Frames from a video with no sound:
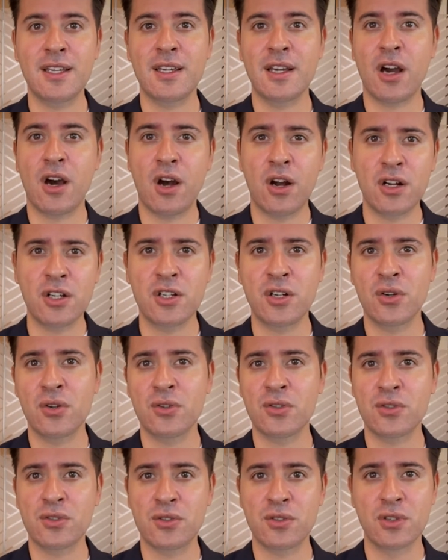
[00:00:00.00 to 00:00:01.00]

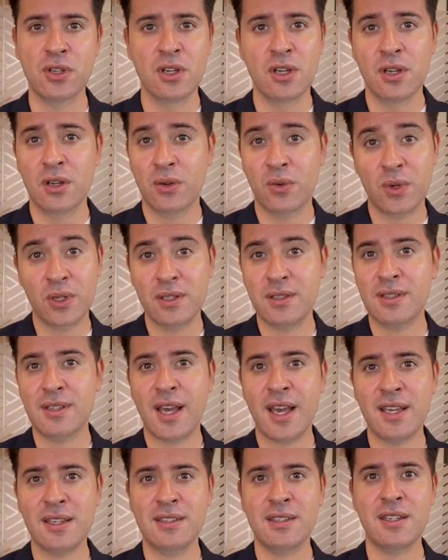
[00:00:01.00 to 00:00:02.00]
hard-nosed,
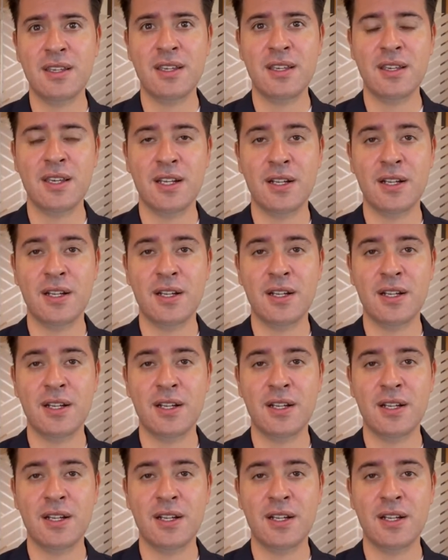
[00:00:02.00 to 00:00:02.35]
criticizing,